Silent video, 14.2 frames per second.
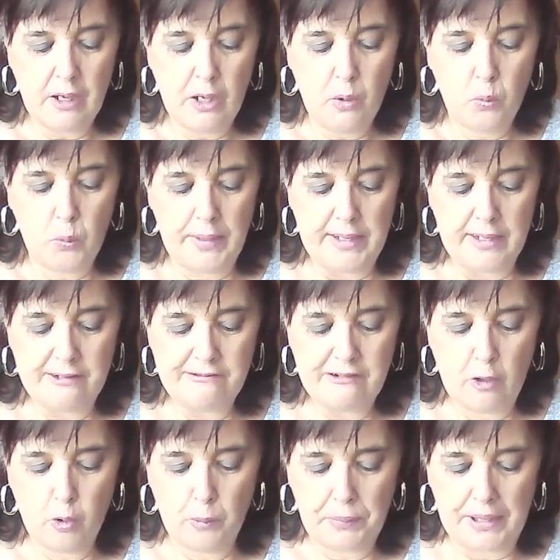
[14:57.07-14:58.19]
Wear
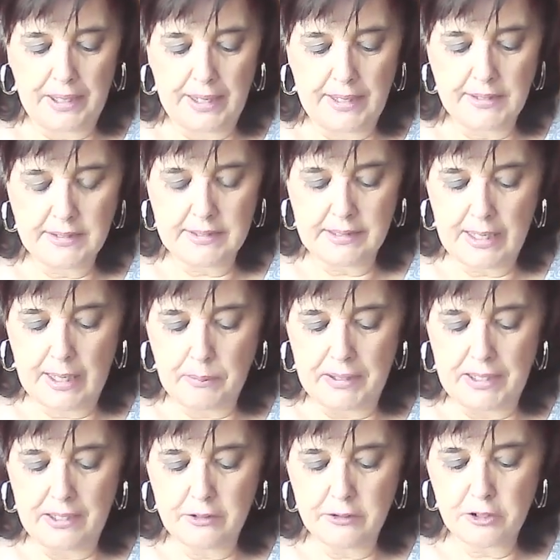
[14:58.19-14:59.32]
or place
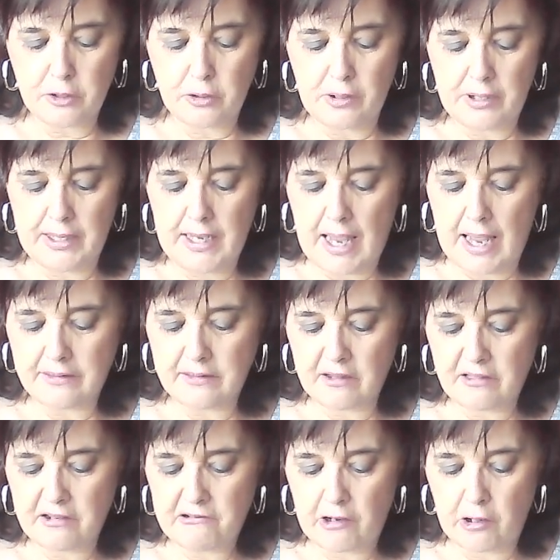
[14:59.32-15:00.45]
lapis lazuli at the
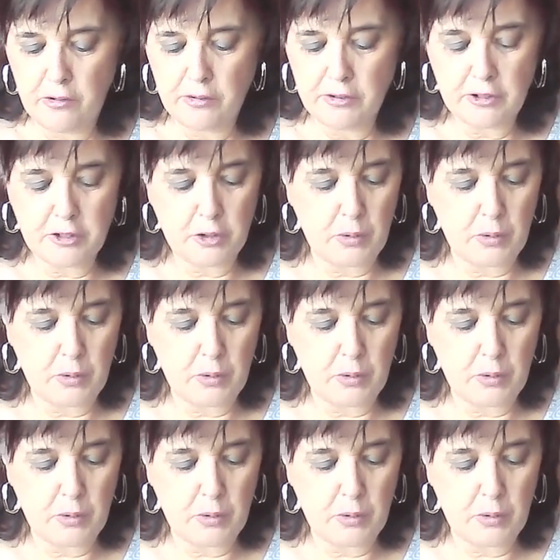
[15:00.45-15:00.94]
throat to